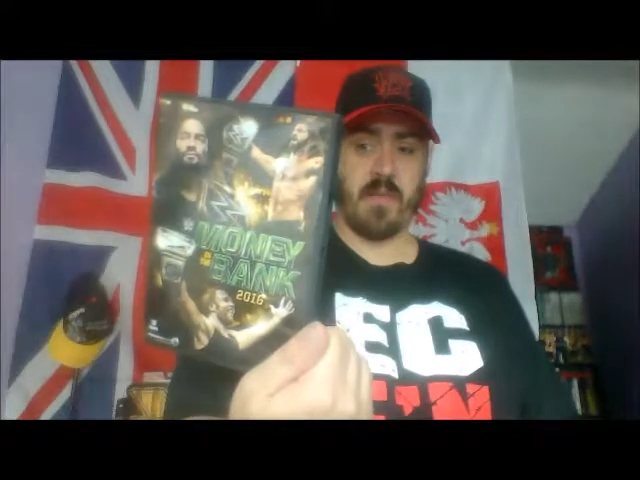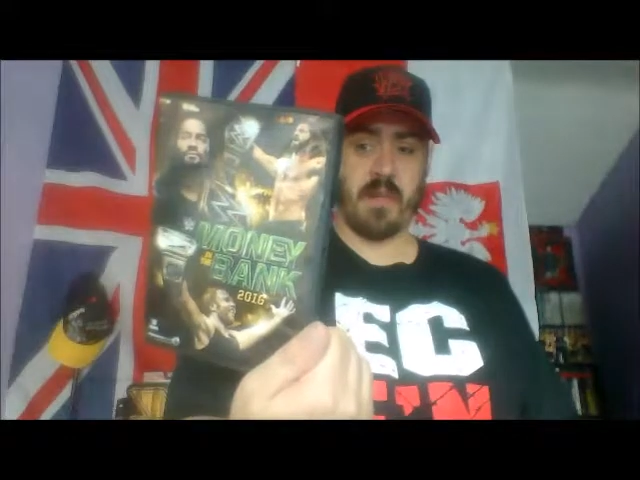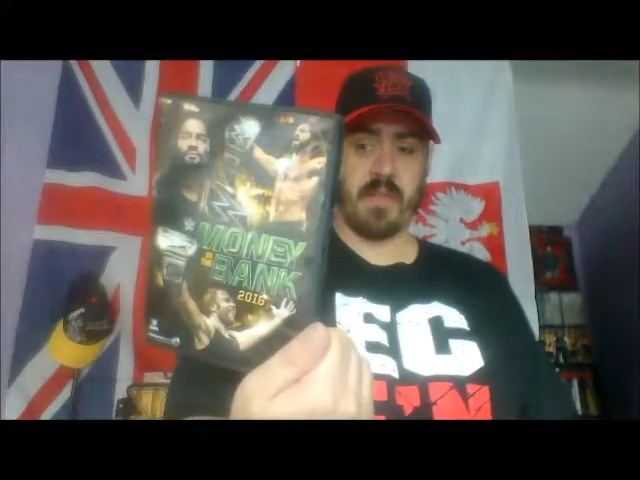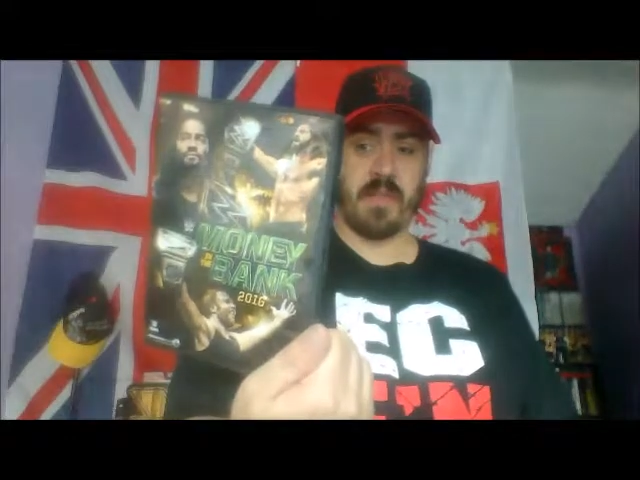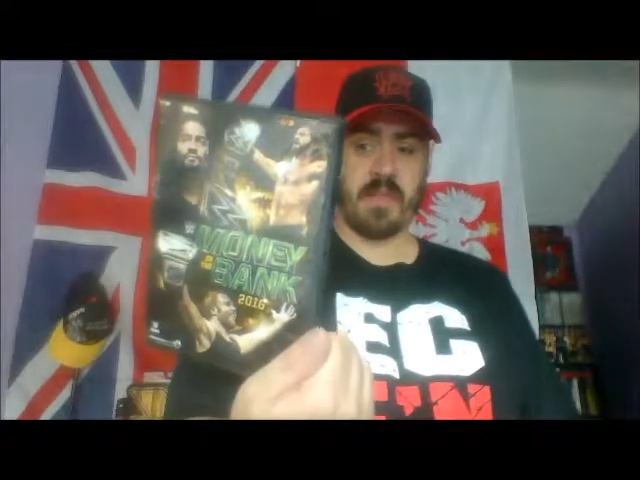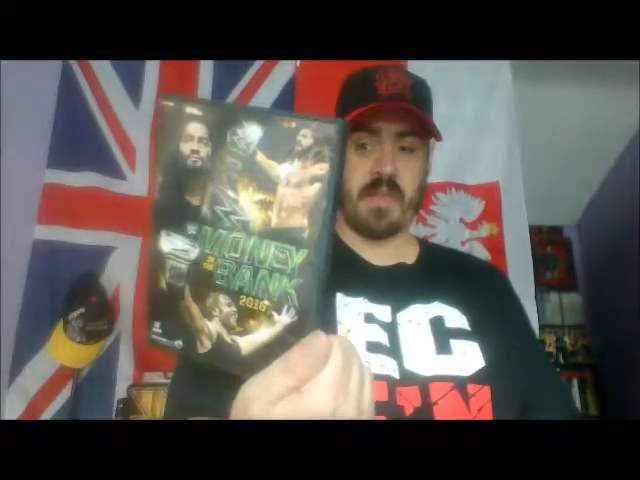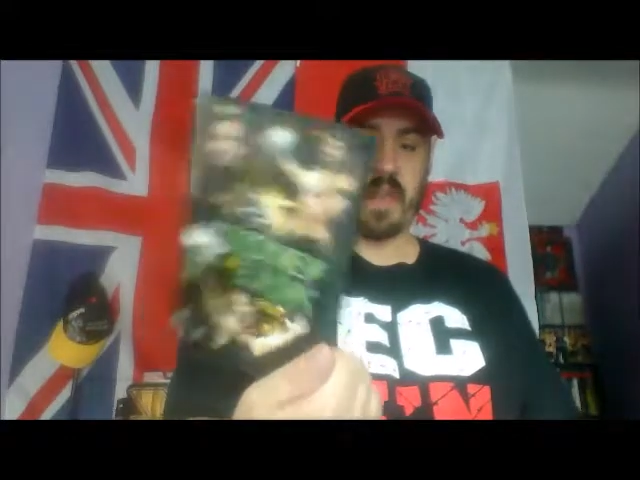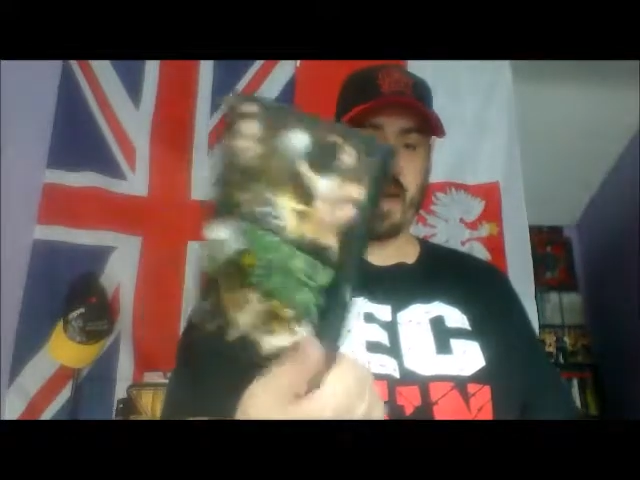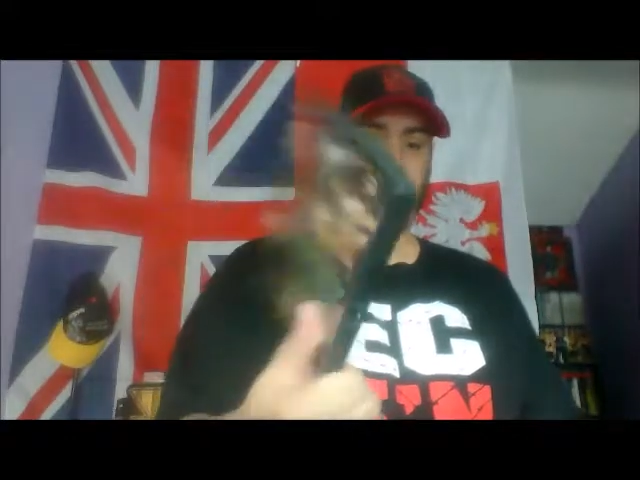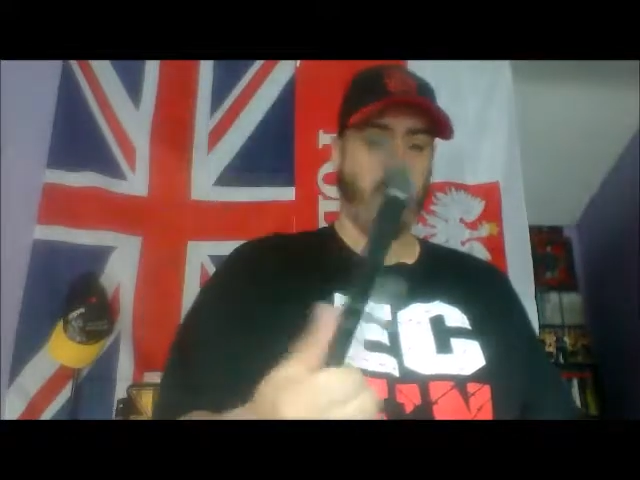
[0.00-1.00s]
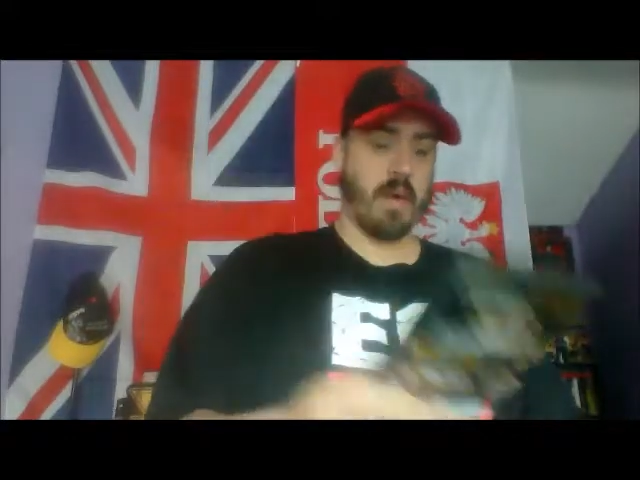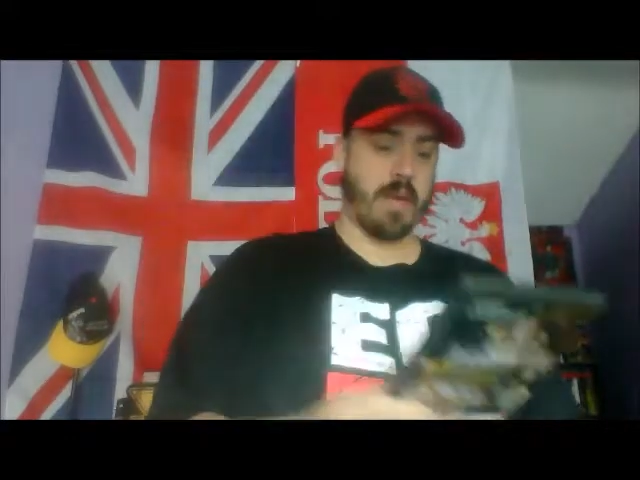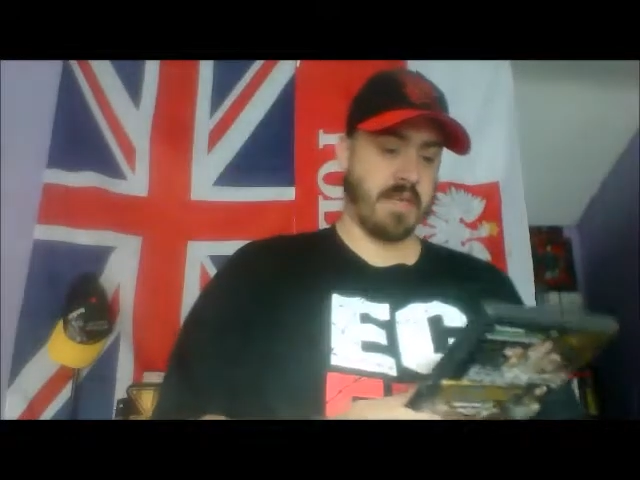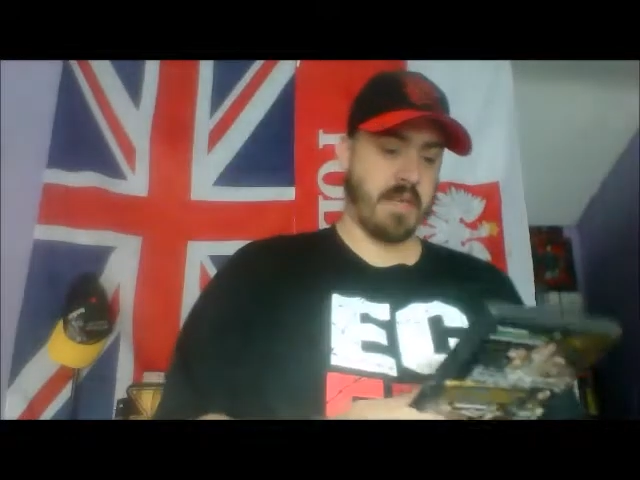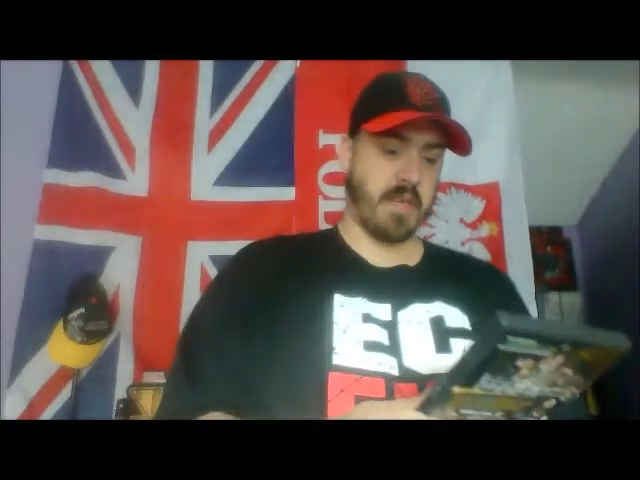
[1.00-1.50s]
which is the night where
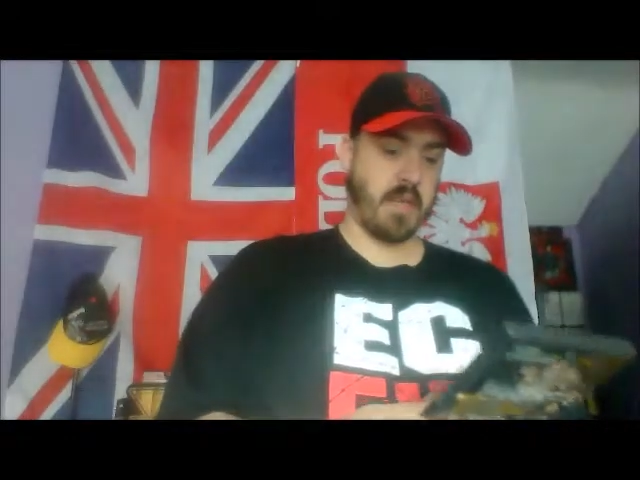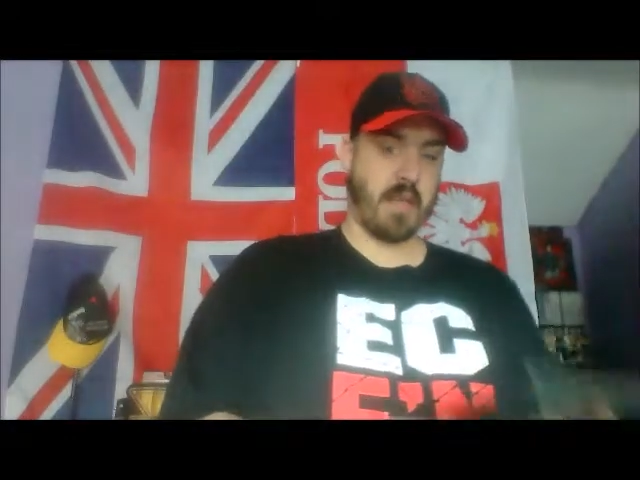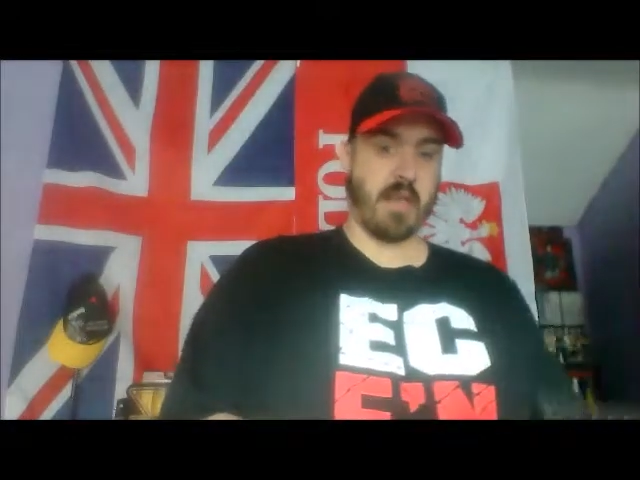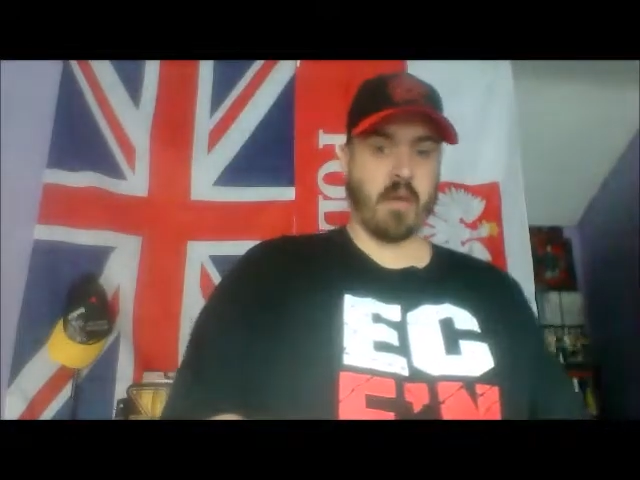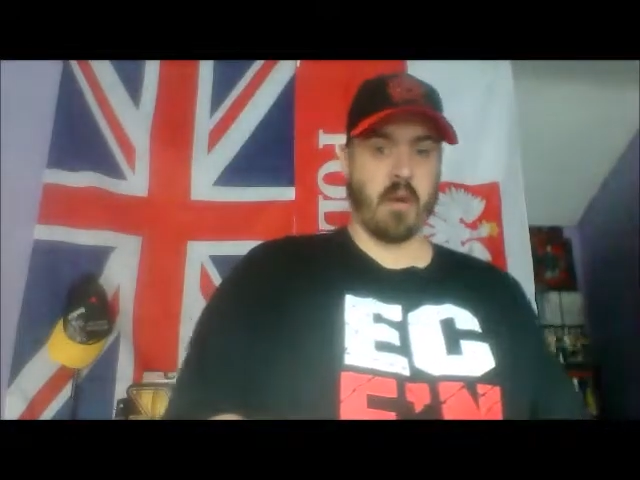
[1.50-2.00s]
technically